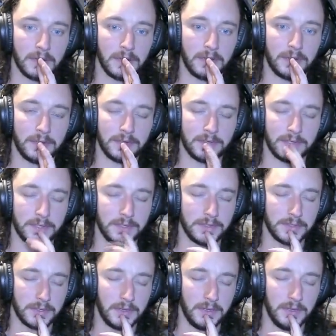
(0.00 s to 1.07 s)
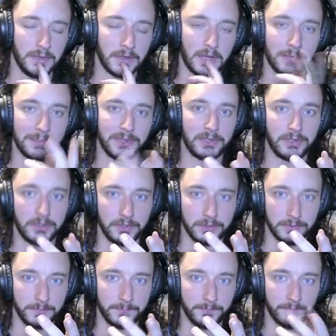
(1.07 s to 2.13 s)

this is a common cue